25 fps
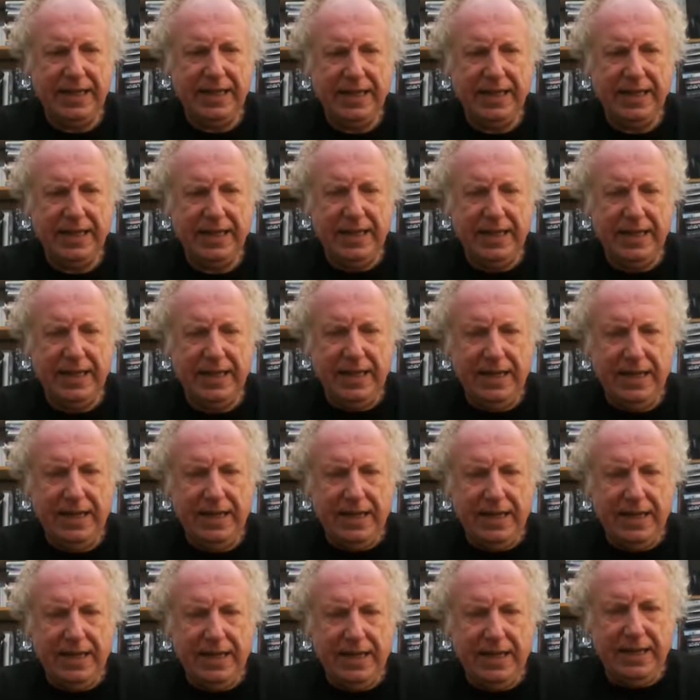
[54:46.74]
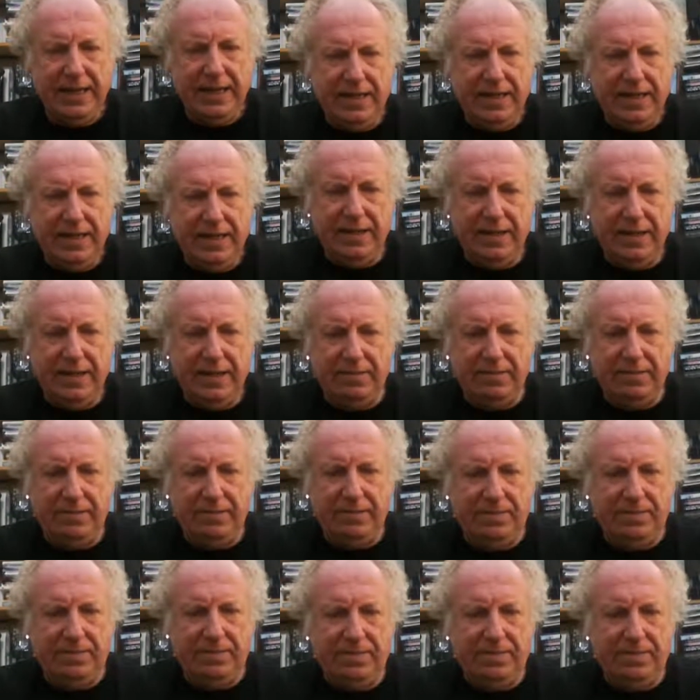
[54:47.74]
as an accident in any
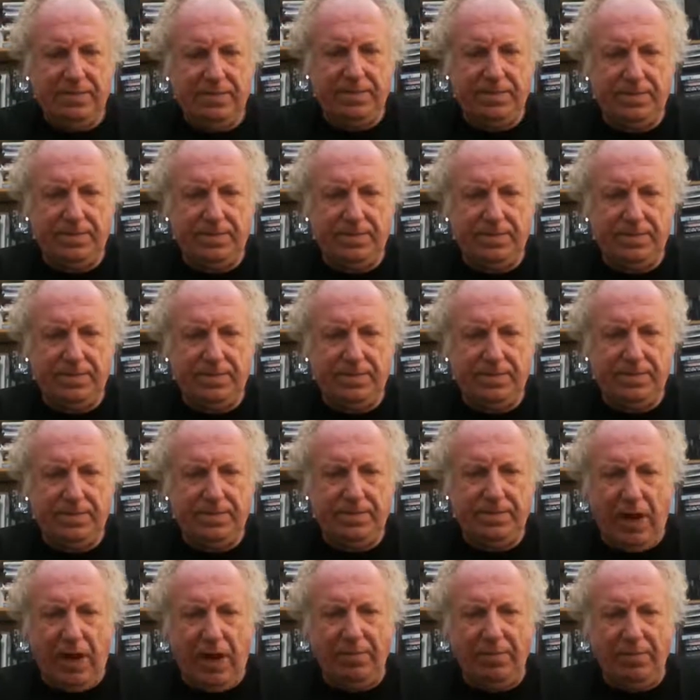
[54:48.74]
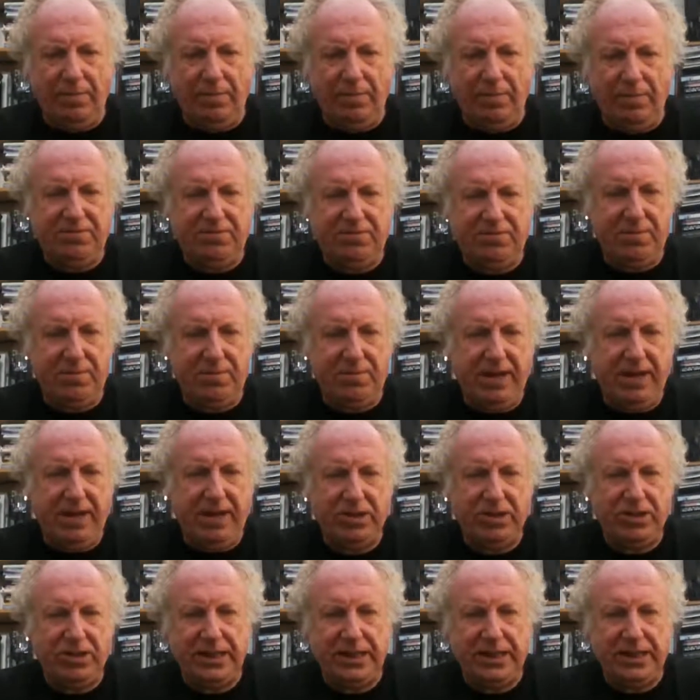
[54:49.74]
way? I'm just
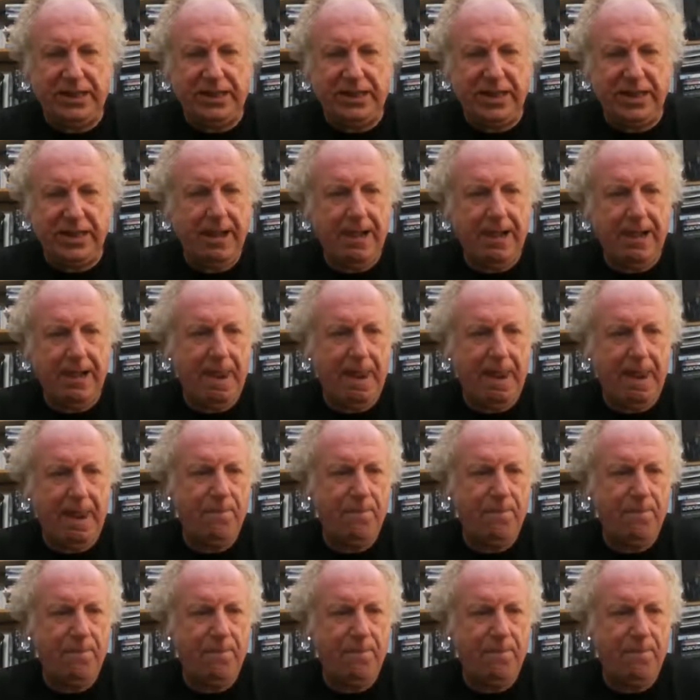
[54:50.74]
repeating what she said.